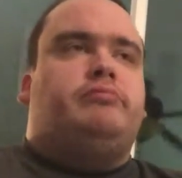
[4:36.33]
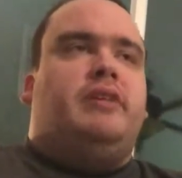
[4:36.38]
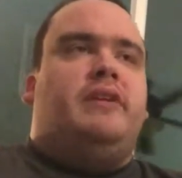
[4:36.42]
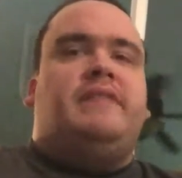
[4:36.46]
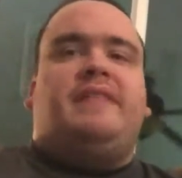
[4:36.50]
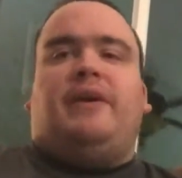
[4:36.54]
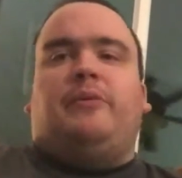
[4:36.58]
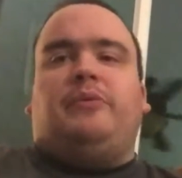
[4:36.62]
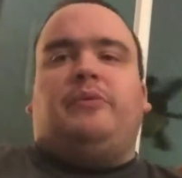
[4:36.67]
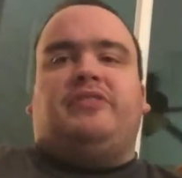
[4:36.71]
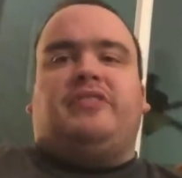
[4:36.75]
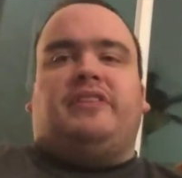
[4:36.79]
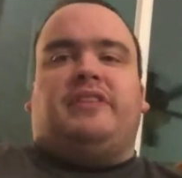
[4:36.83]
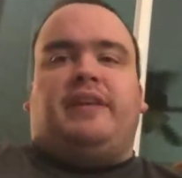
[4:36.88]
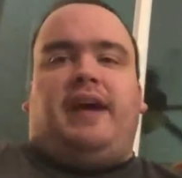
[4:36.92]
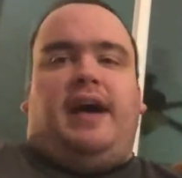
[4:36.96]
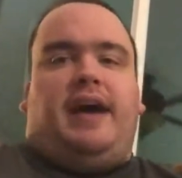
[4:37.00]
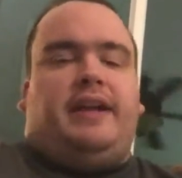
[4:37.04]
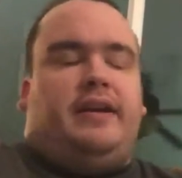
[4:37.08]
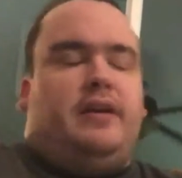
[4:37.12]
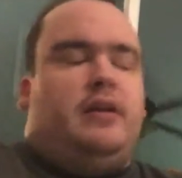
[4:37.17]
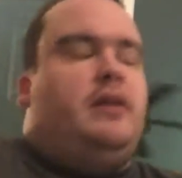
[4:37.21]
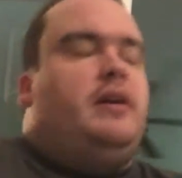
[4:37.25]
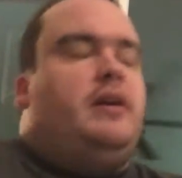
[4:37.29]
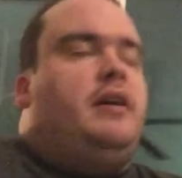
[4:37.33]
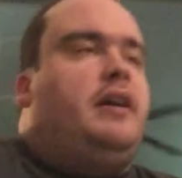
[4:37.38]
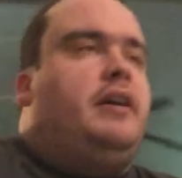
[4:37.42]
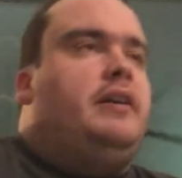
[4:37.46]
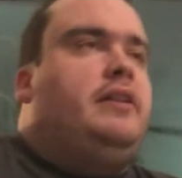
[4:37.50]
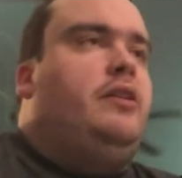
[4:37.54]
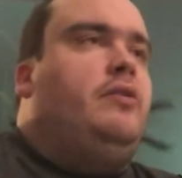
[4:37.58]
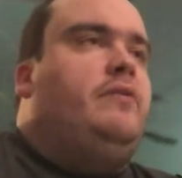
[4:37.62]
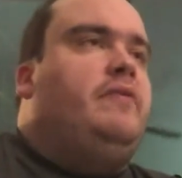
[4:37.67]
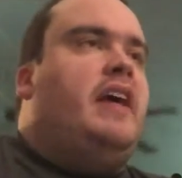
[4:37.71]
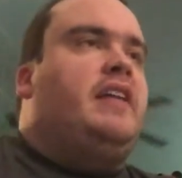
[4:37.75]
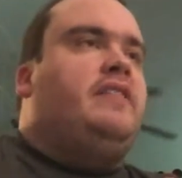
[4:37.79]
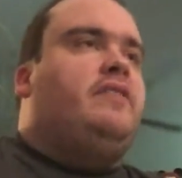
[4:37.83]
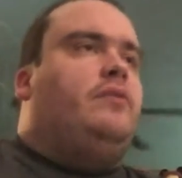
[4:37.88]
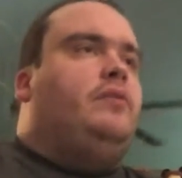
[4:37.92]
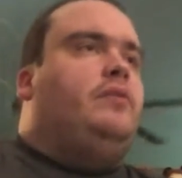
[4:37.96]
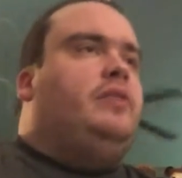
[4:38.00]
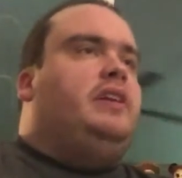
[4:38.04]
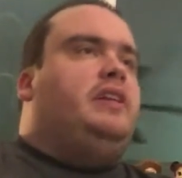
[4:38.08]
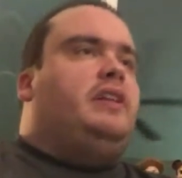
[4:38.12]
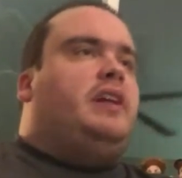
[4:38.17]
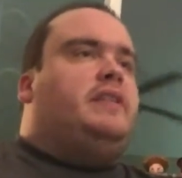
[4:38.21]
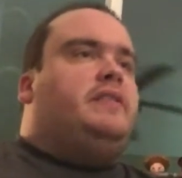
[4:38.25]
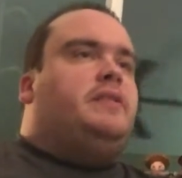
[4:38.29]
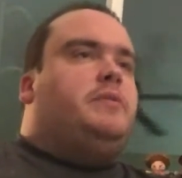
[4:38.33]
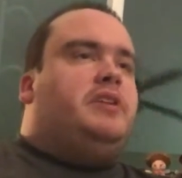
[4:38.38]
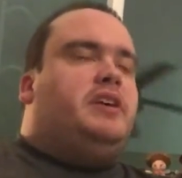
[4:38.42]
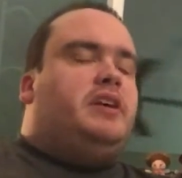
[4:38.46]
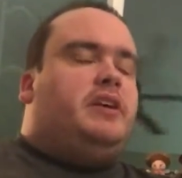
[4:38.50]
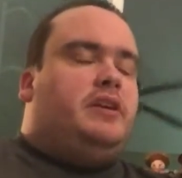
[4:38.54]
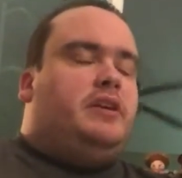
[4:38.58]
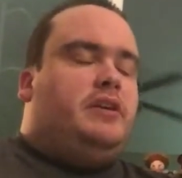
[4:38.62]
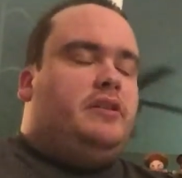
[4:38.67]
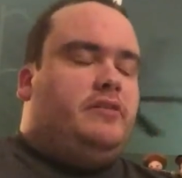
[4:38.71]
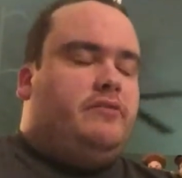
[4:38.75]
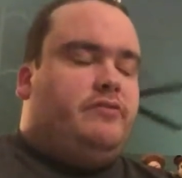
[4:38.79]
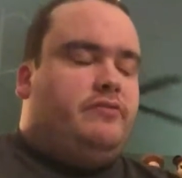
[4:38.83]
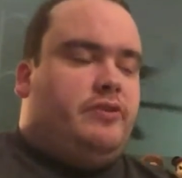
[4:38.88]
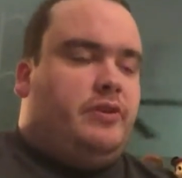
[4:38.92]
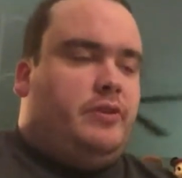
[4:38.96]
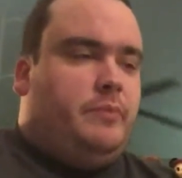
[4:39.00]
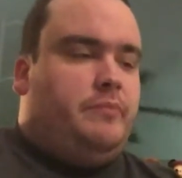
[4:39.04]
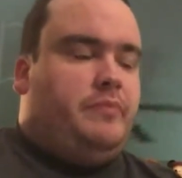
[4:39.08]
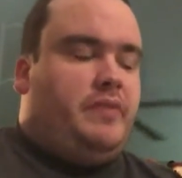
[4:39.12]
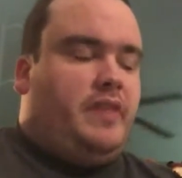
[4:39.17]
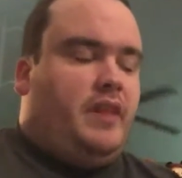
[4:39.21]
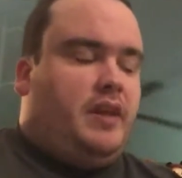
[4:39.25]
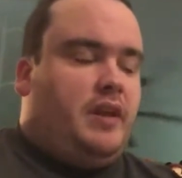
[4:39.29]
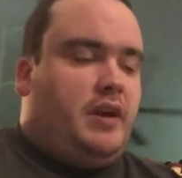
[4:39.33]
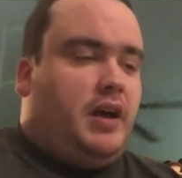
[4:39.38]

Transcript: That was a lot. I know. That's only like the beginning of the film.